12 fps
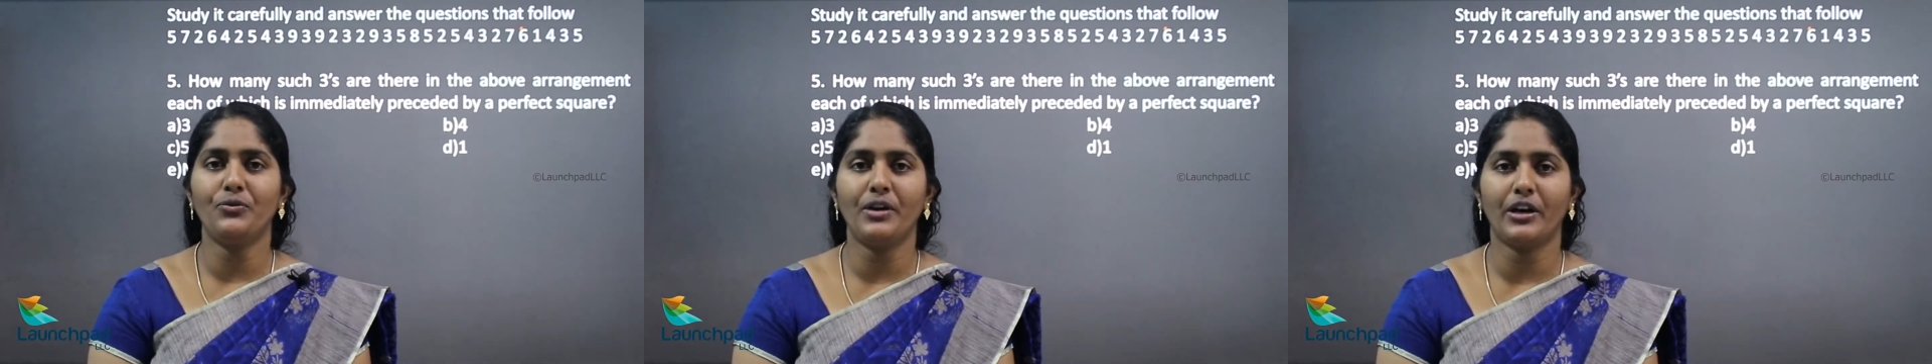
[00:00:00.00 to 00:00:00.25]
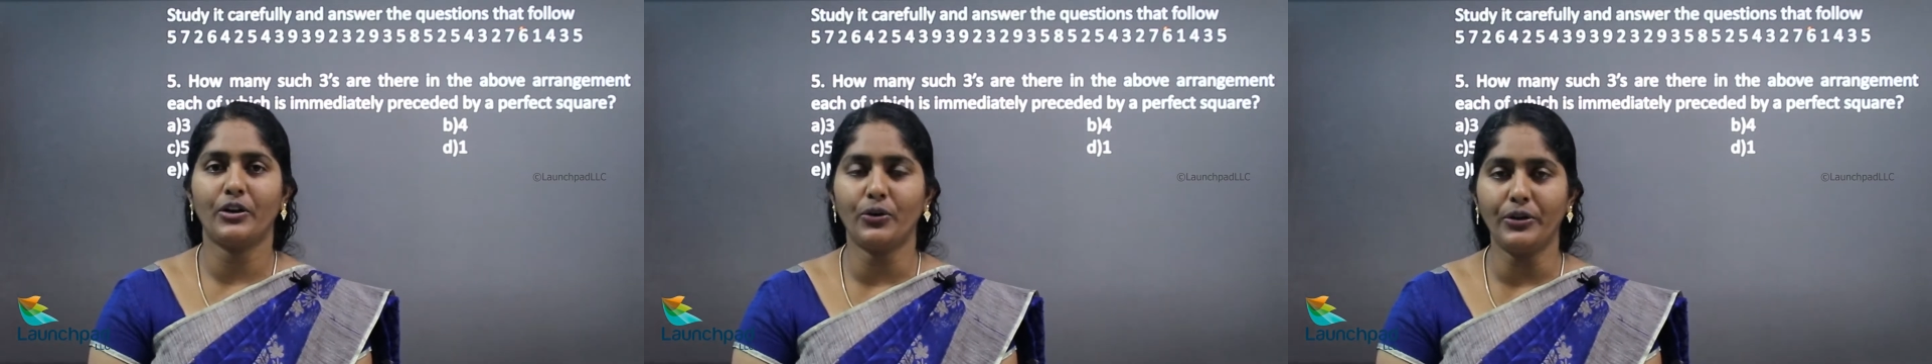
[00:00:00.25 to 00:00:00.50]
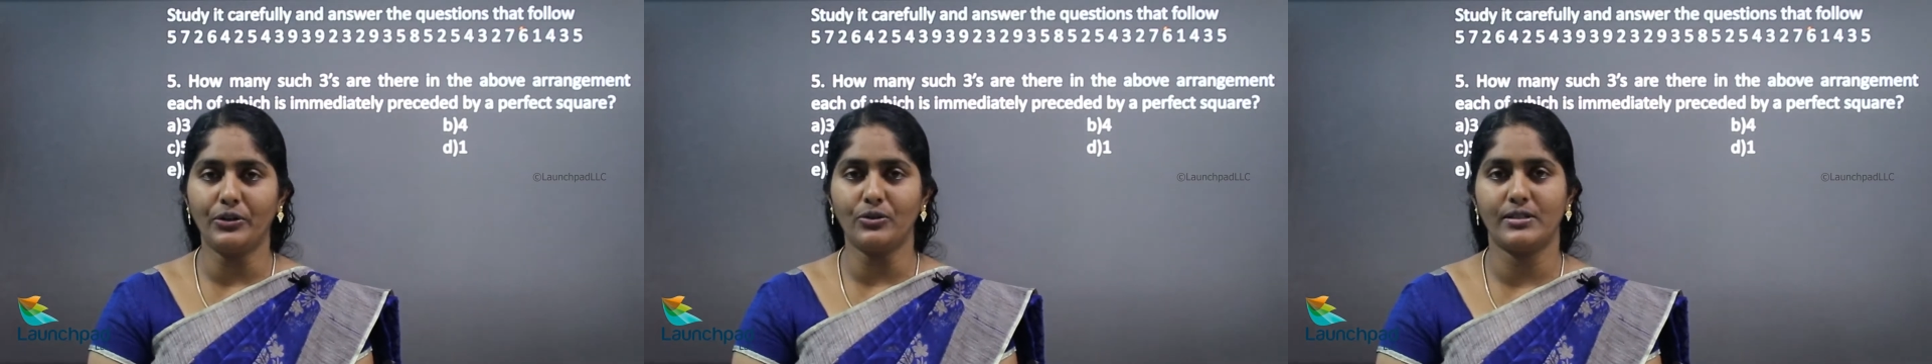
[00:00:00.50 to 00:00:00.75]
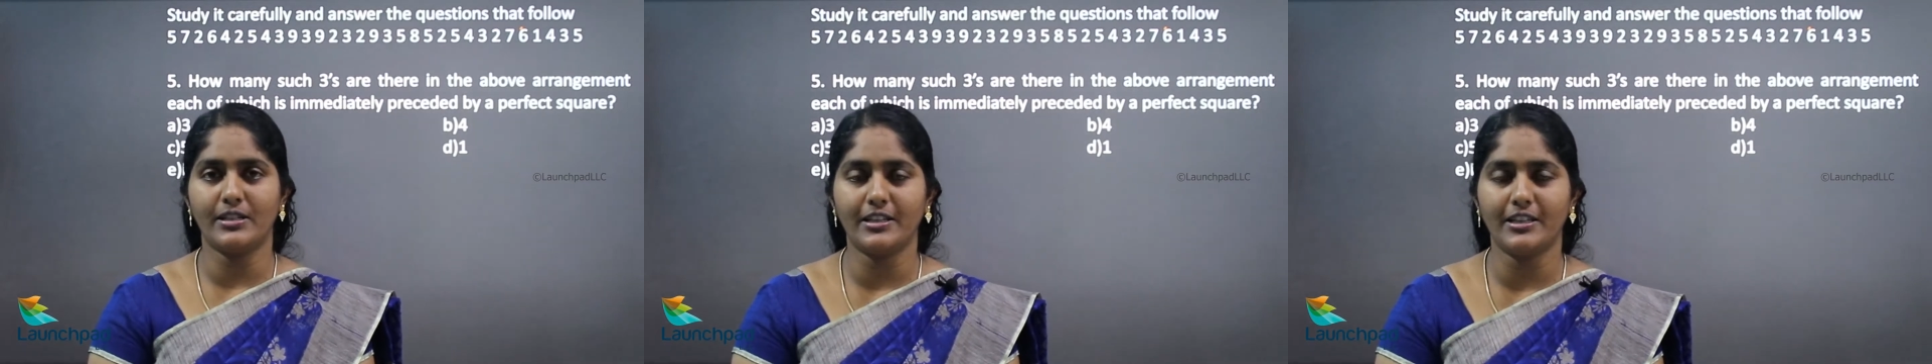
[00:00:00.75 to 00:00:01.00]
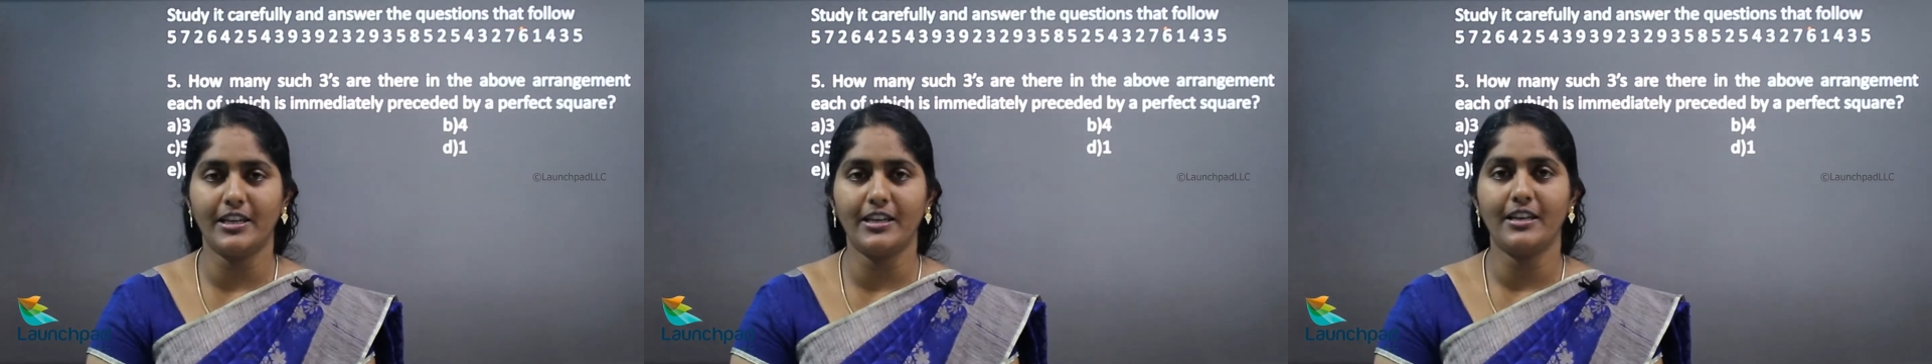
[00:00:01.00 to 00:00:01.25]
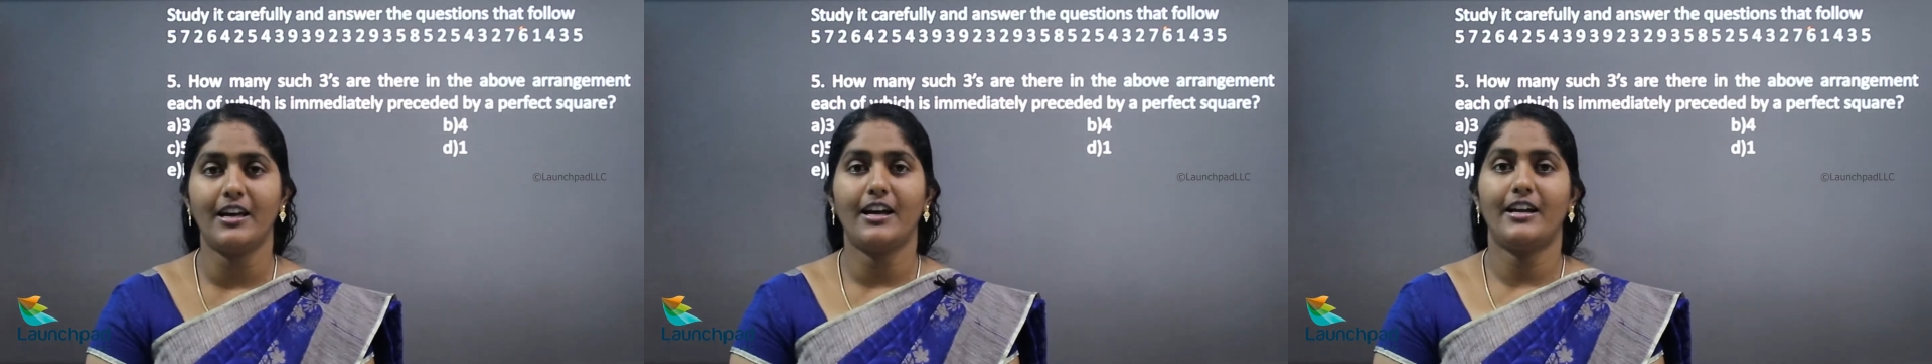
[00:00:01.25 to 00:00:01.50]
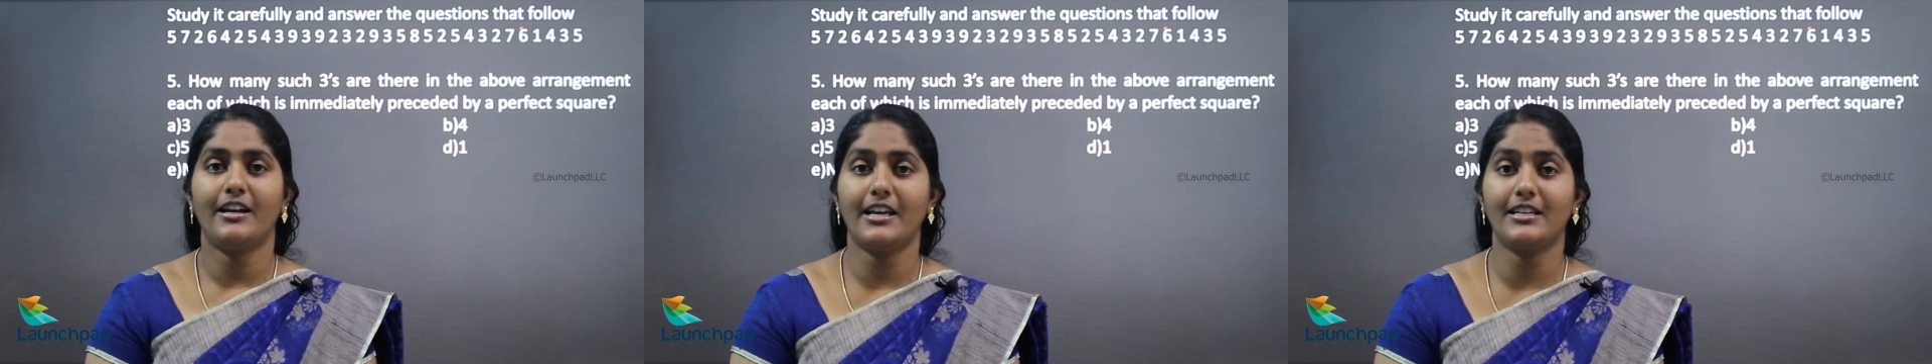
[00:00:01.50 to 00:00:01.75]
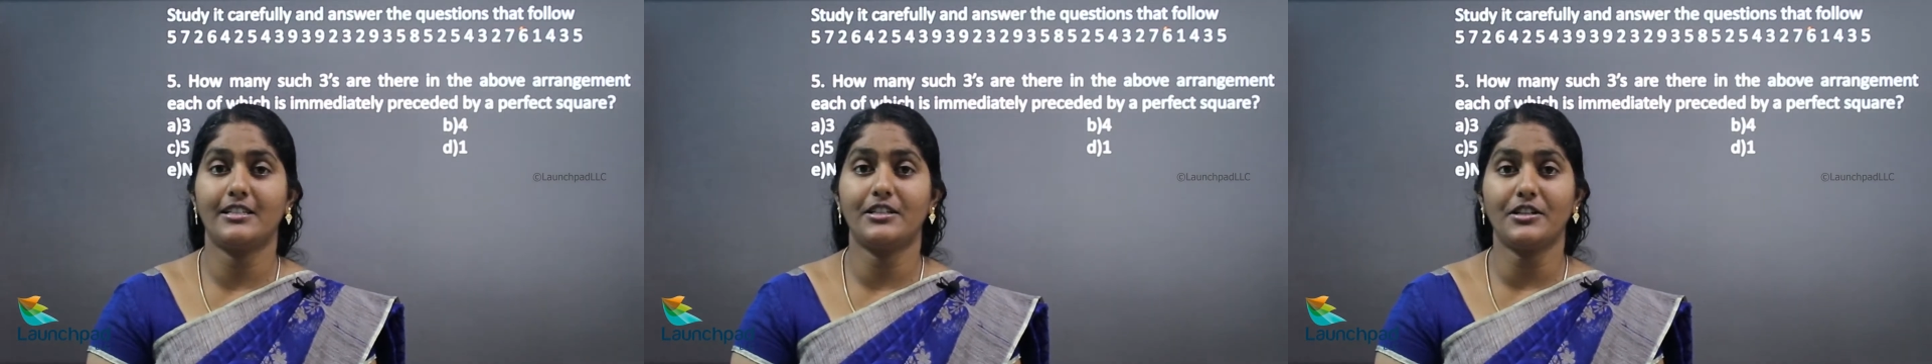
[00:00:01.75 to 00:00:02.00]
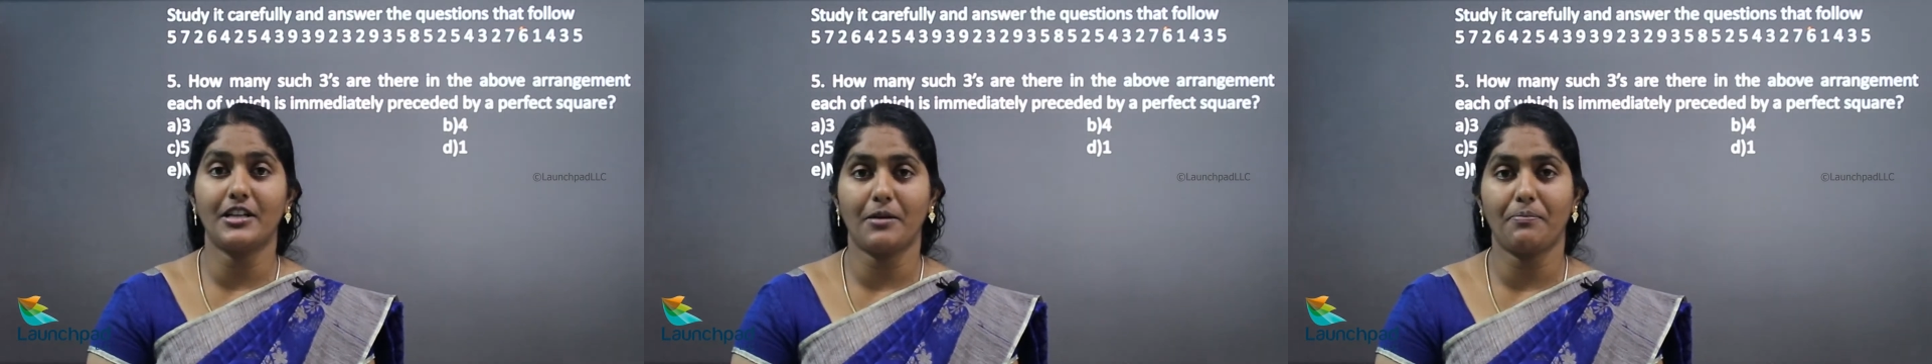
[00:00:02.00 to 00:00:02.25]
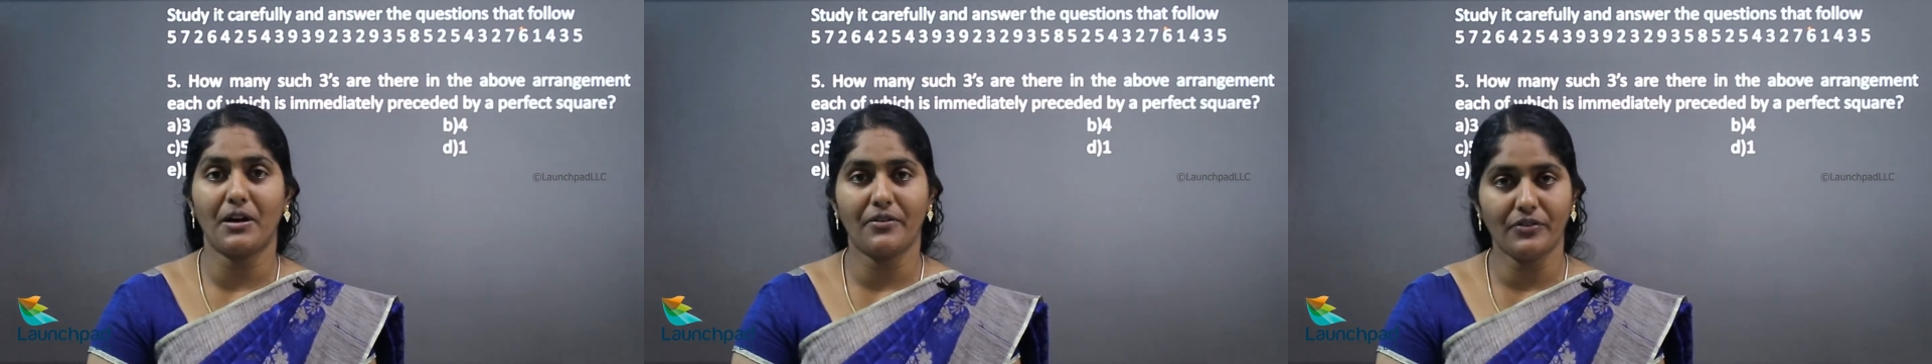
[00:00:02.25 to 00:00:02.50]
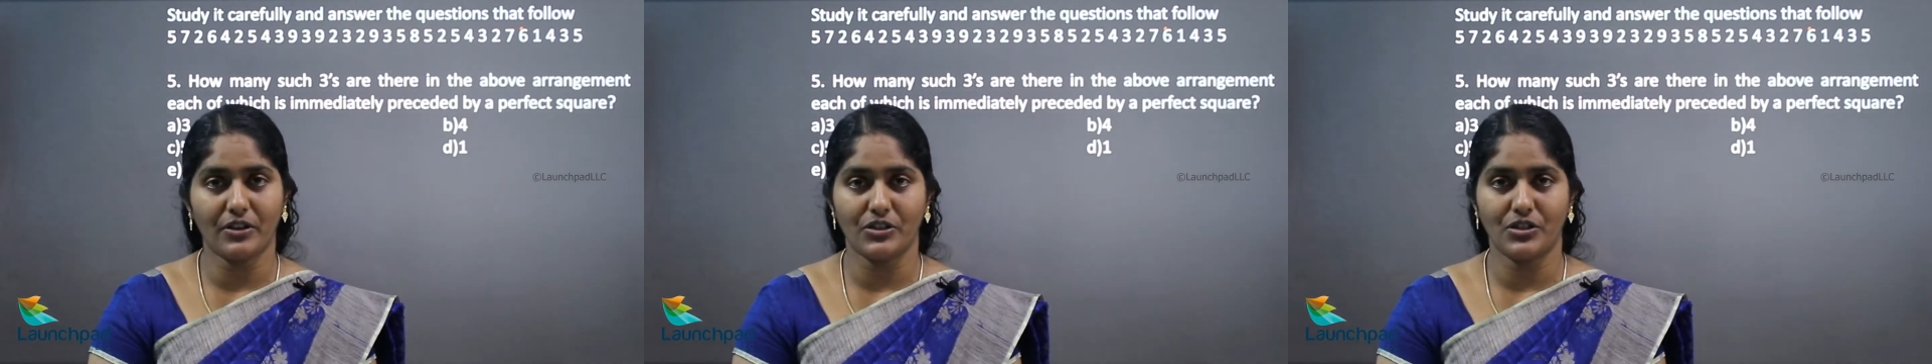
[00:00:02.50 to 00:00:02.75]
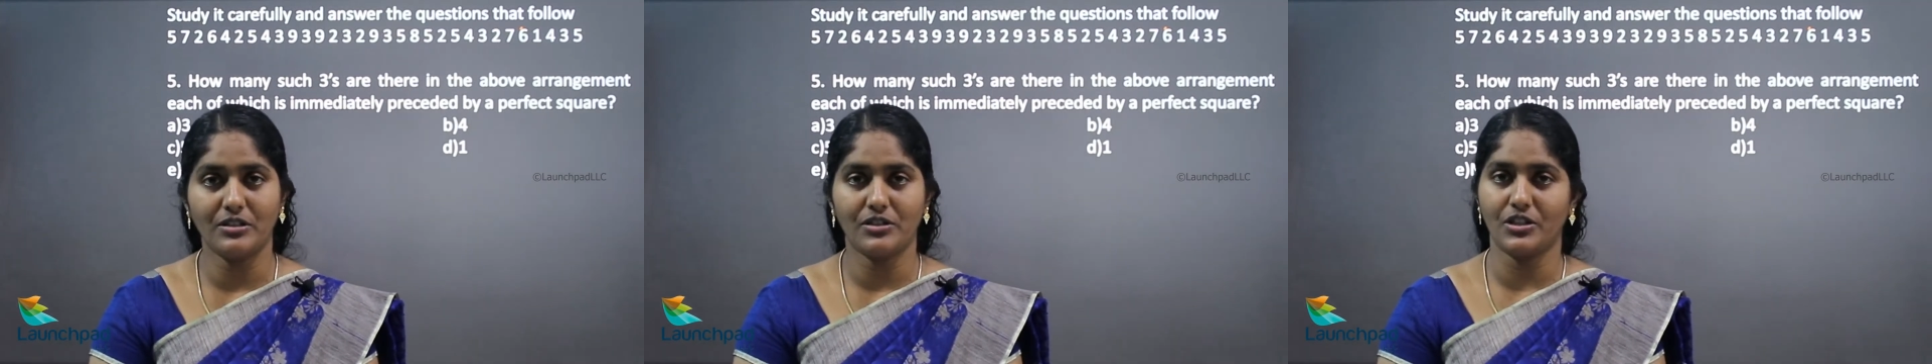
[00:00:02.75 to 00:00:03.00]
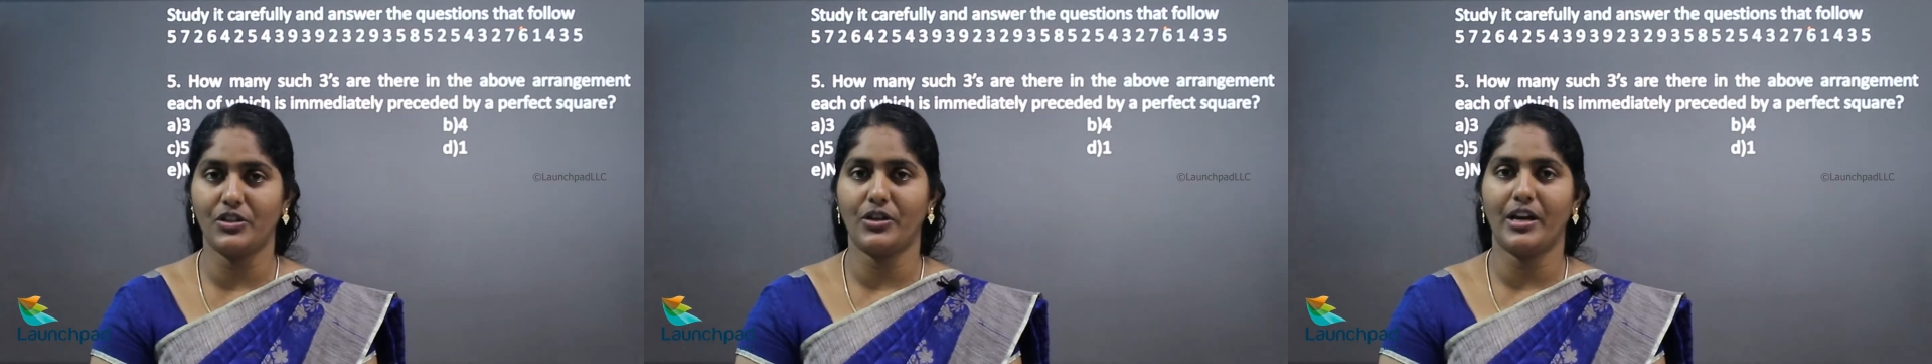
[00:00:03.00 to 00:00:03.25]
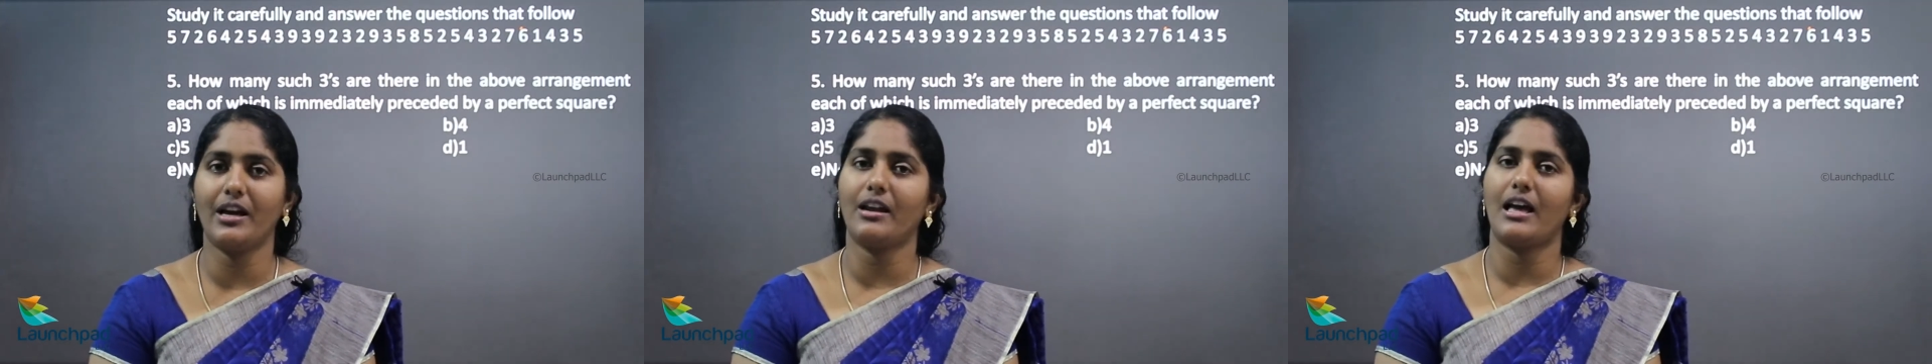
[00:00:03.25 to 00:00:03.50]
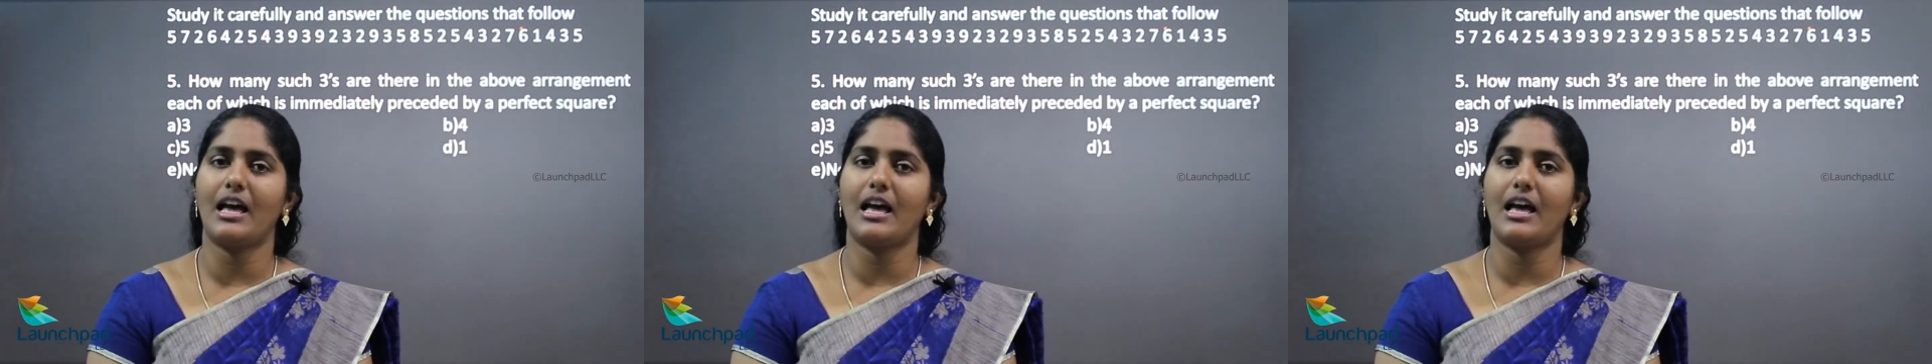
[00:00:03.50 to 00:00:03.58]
we are going to see the next type of questions in your